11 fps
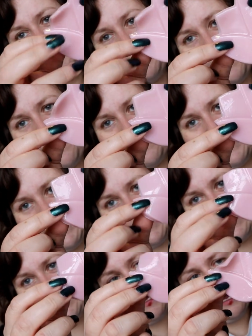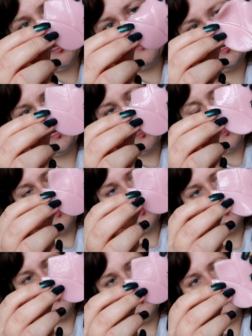pouring
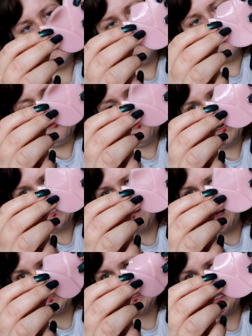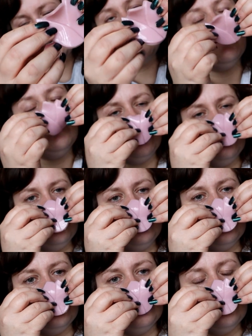the face mask in.
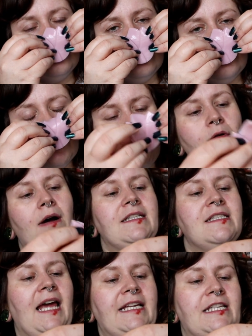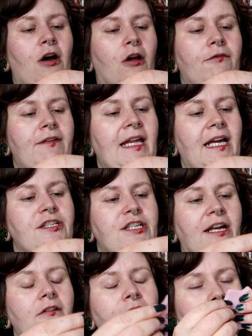Oh, that's nice. It's got a lovely, like,
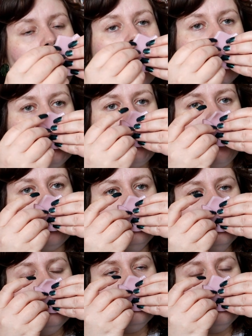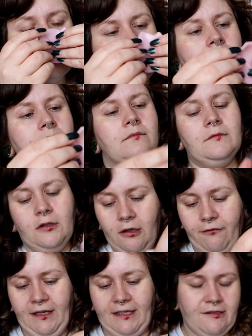gentle floral smell. Mmm,
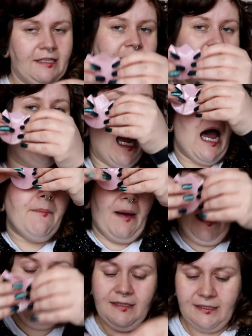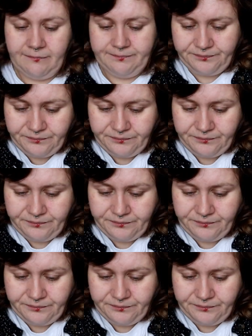lovely. So these are your iPads.